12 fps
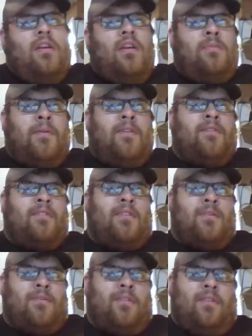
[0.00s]
And
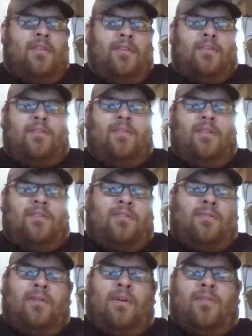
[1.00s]
basically, with
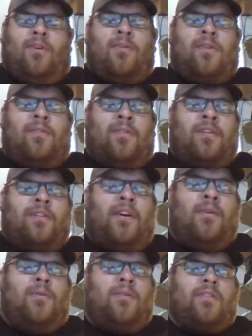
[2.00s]
a token ring
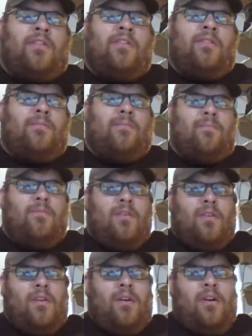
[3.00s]
network,
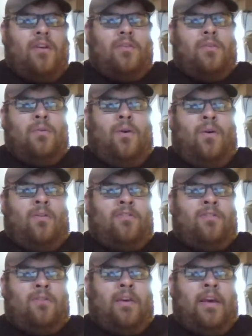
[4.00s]
you
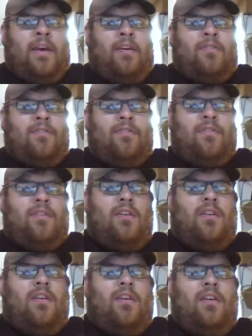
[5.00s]
also have,
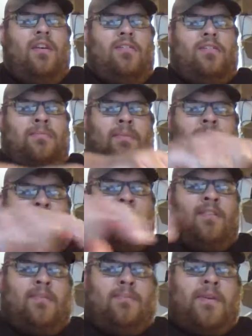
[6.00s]
it's
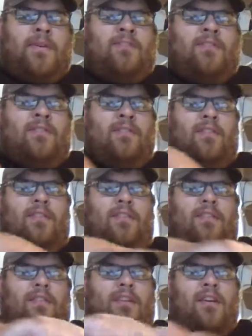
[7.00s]
basically a big
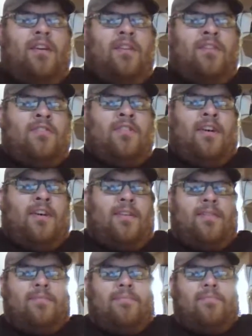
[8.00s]
star.